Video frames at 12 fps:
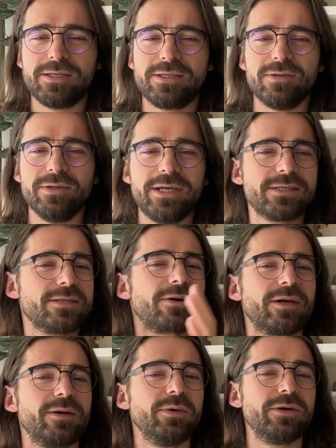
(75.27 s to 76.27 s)
So let's
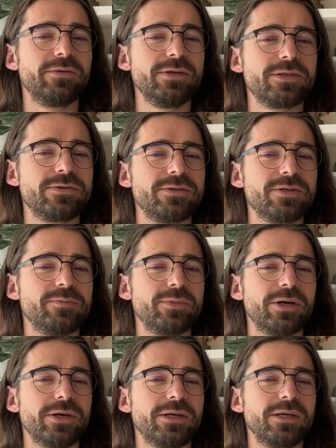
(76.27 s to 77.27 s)
talk about research and
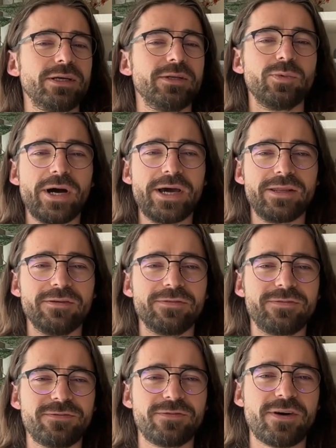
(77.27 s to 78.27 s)
marketing. And why the
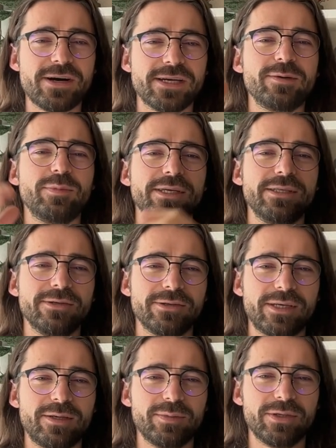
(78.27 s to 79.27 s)
fuck am I
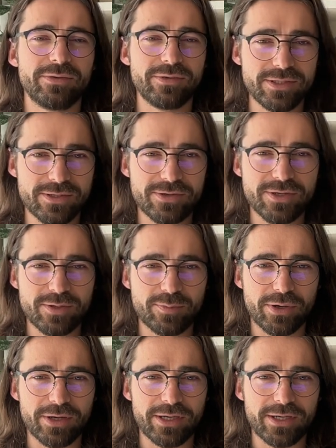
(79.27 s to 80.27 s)
talking about research and
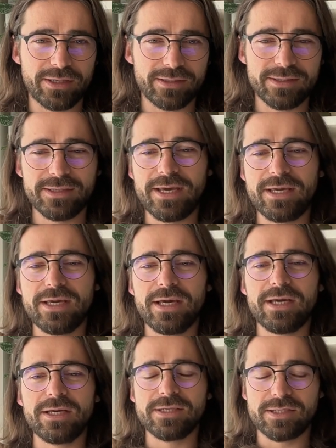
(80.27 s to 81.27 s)
marketing today?
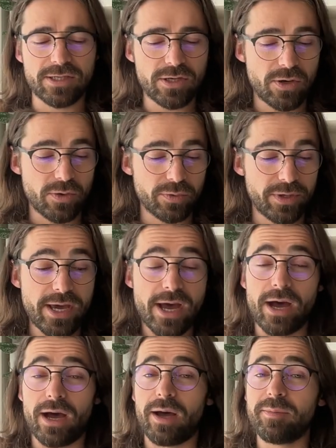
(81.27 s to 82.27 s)
So
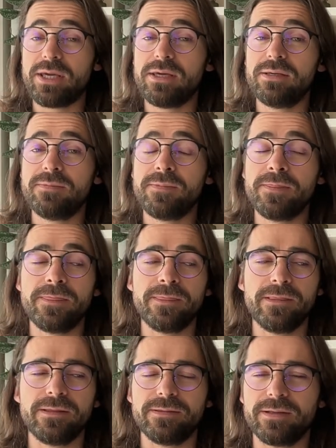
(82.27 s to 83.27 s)
yeah, I
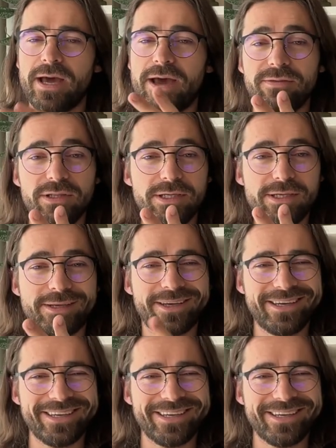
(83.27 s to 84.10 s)
mean, I have a list.